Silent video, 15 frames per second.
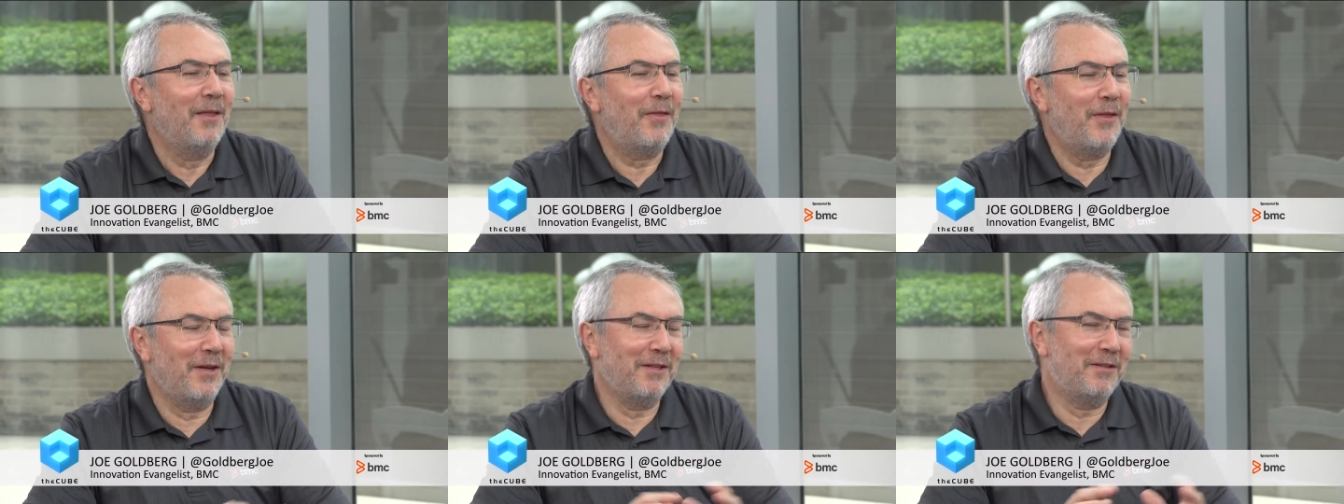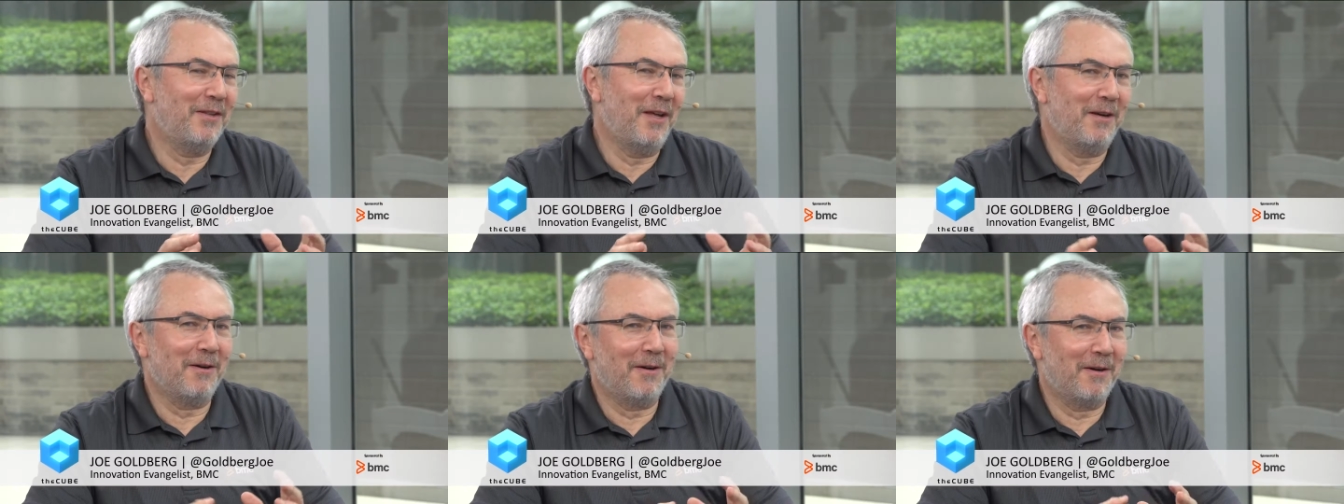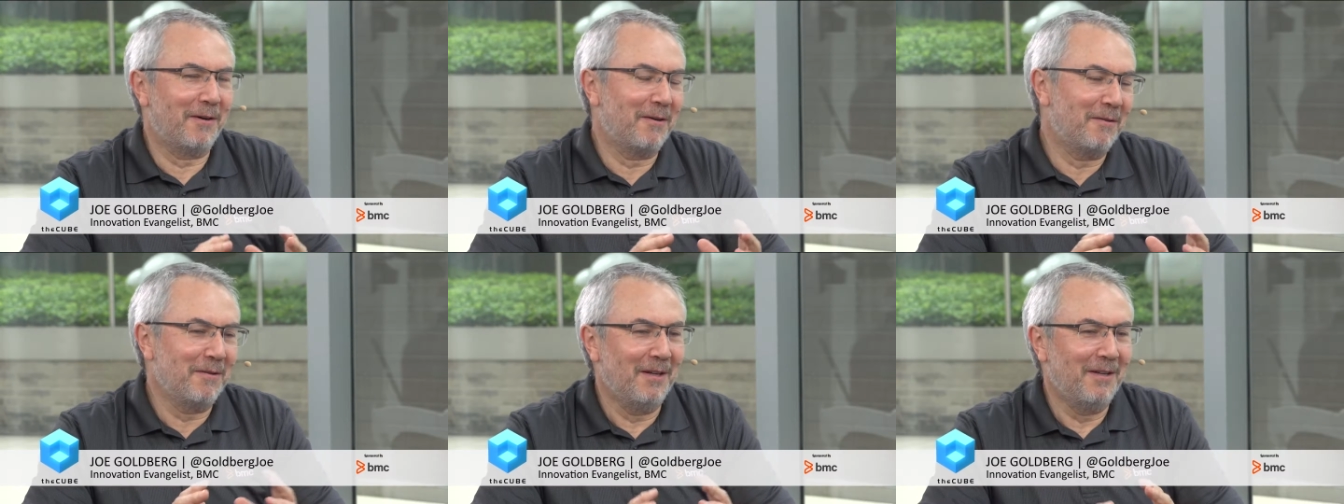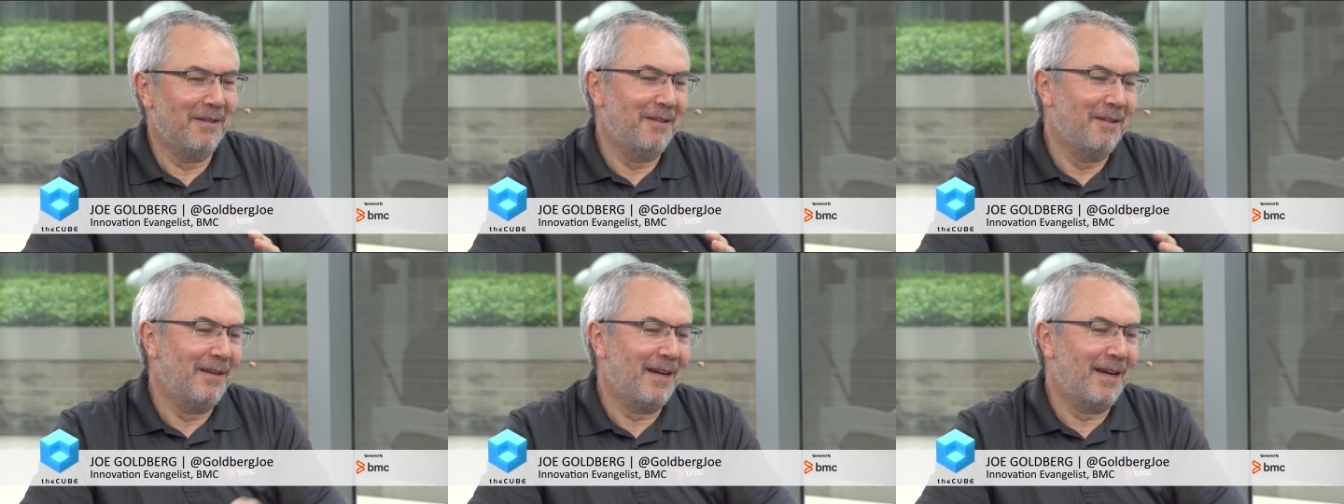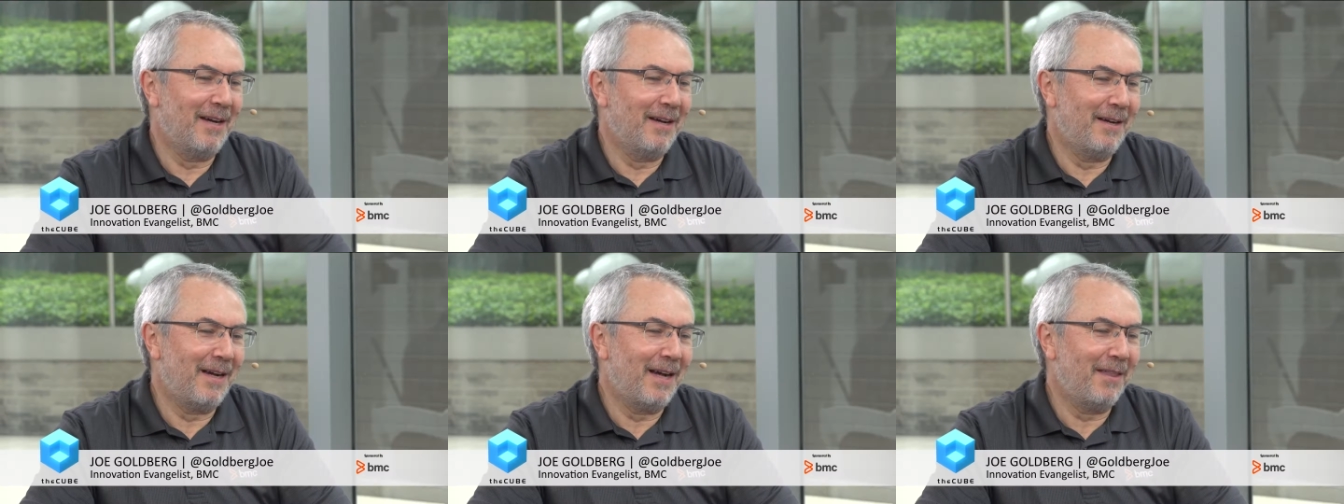things that are,
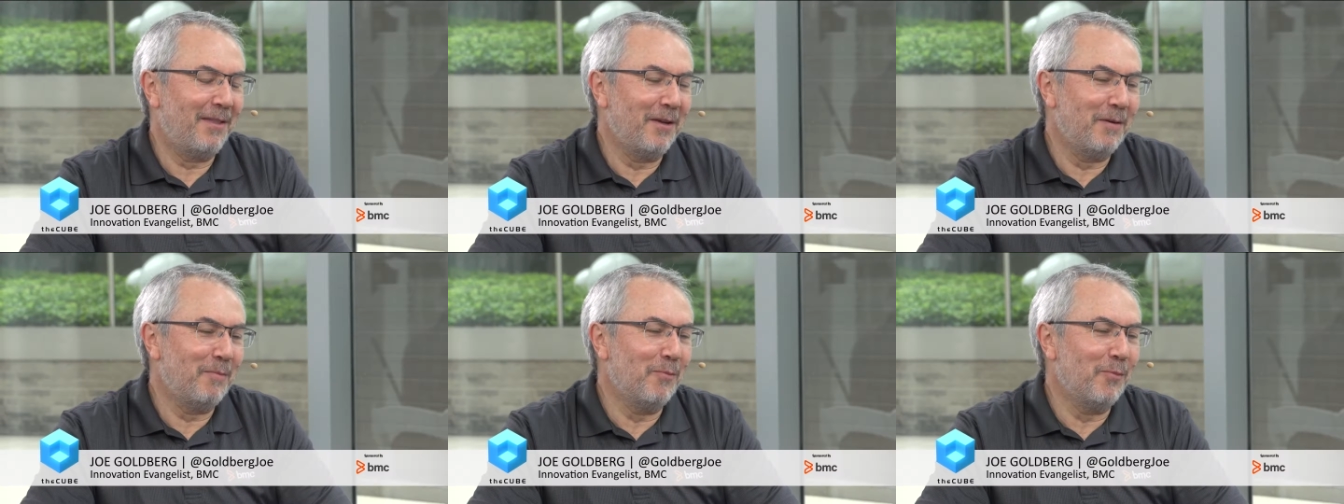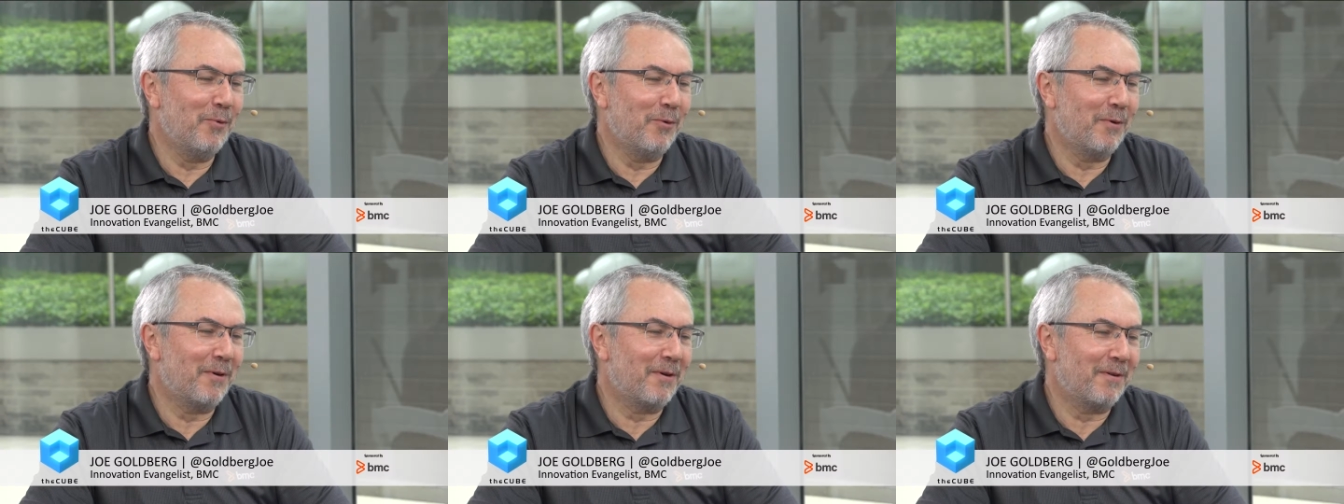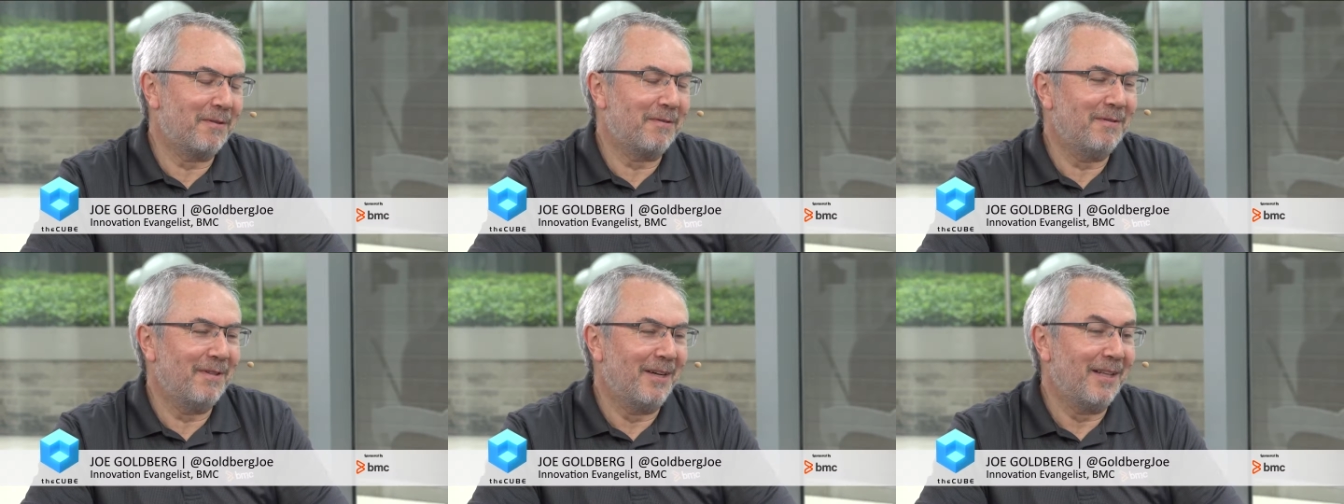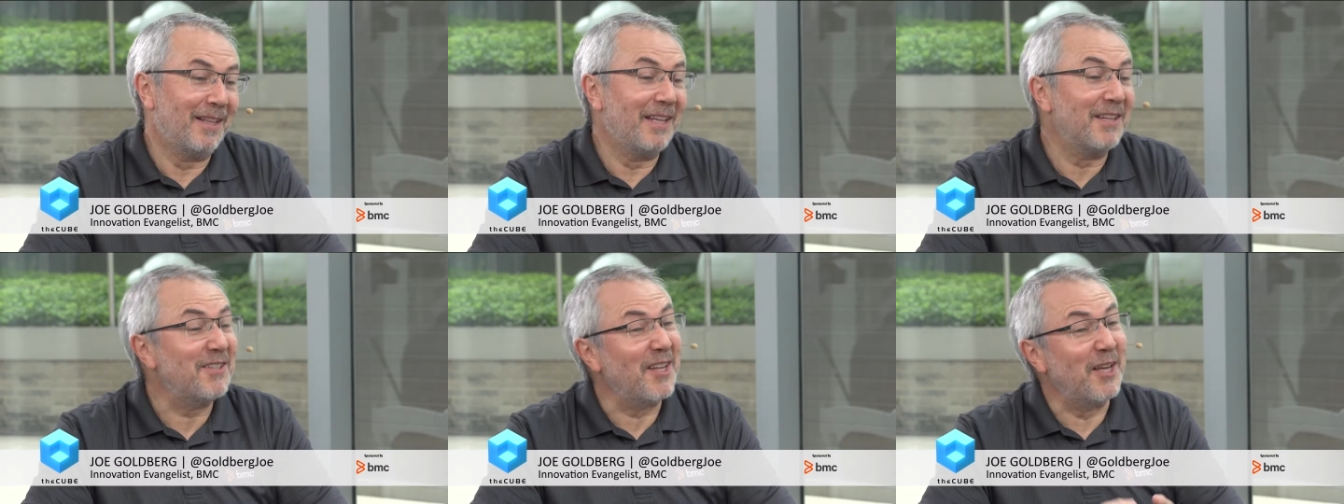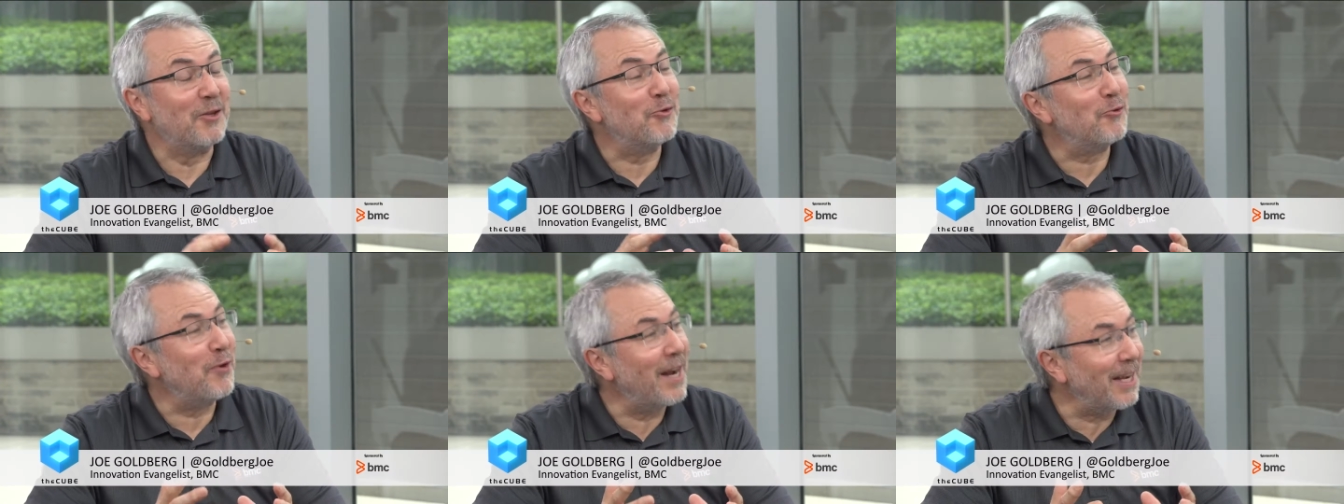uh, I think, more, let's say,
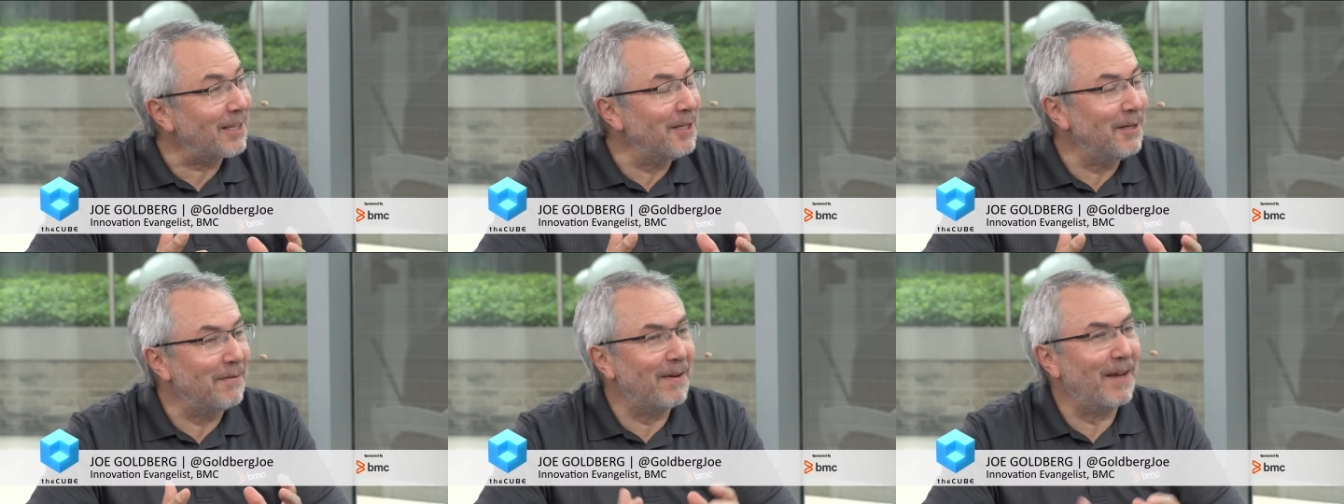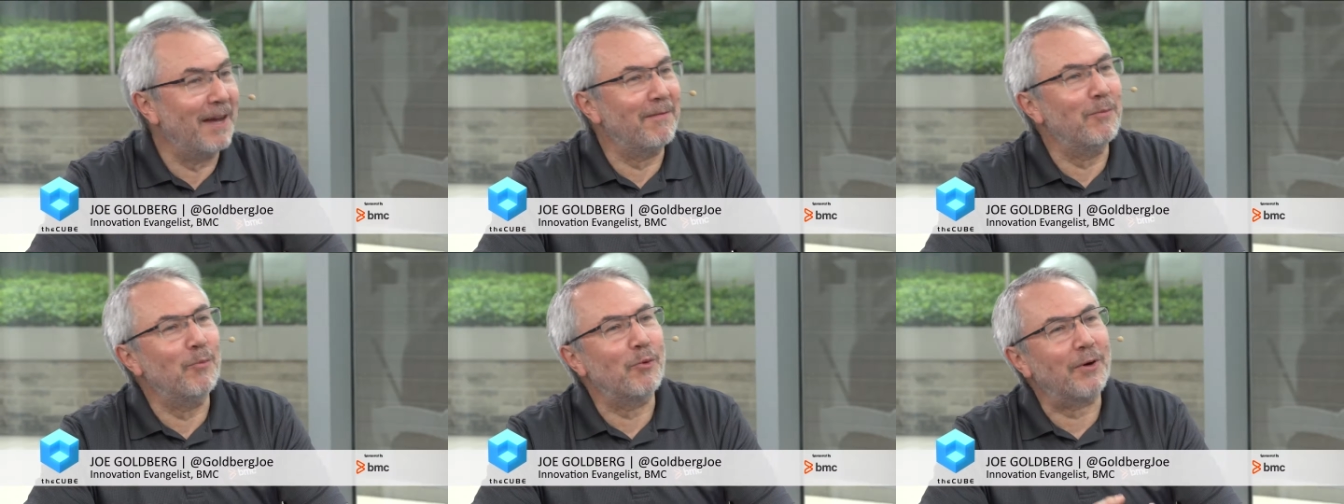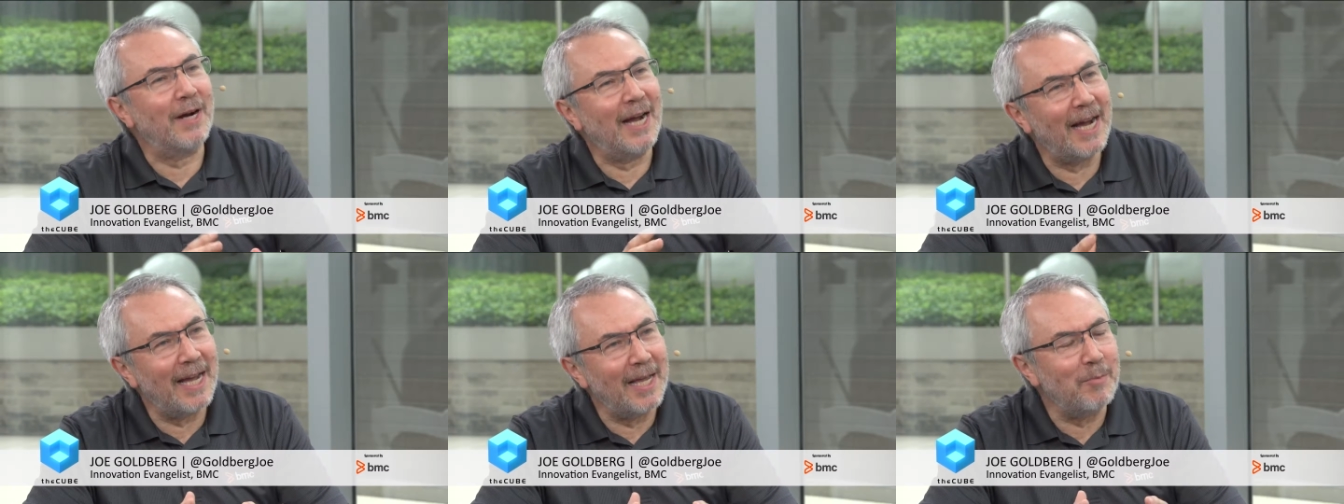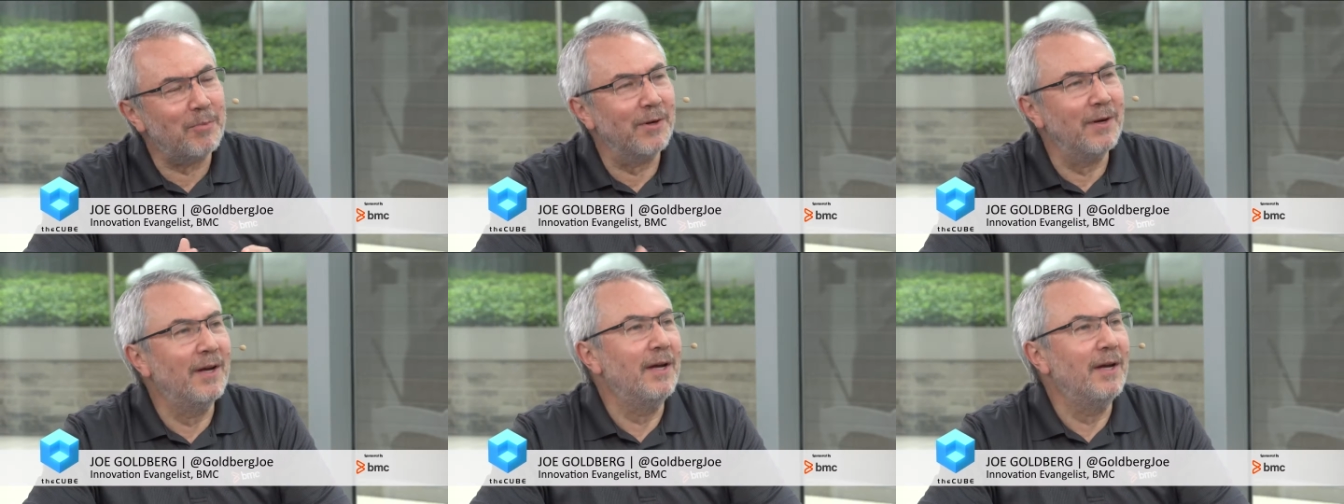attractive, have more hype,